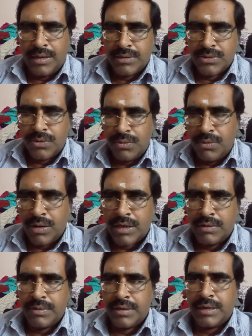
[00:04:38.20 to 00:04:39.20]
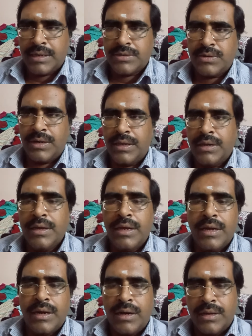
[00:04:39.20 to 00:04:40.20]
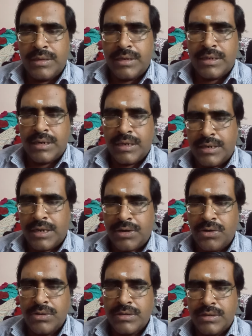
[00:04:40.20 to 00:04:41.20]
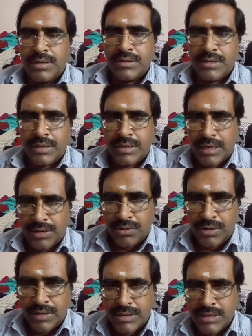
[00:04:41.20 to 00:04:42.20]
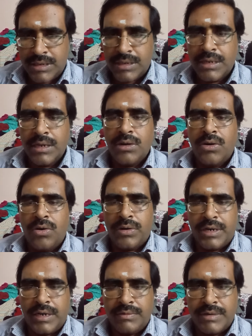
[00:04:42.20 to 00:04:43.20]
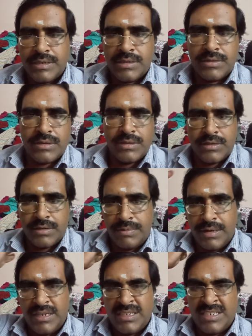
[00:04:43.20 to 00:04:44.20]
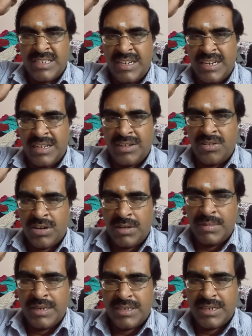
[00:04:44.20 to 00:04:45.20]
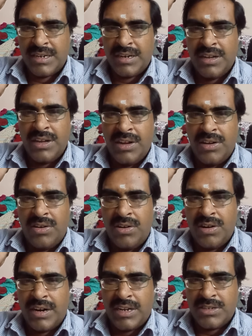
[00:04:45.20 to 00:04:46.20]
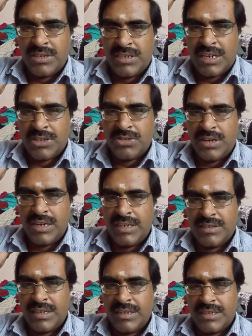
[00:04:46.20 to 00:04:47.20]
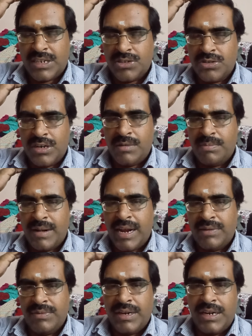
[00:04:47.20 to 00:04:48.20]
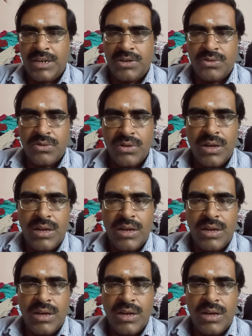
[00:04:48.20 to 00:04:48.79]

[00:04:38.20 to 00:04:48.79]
so whatever actually the technology, recent technology or innovations in civil engineering, automation, or actually structural design, structural plan. We need to,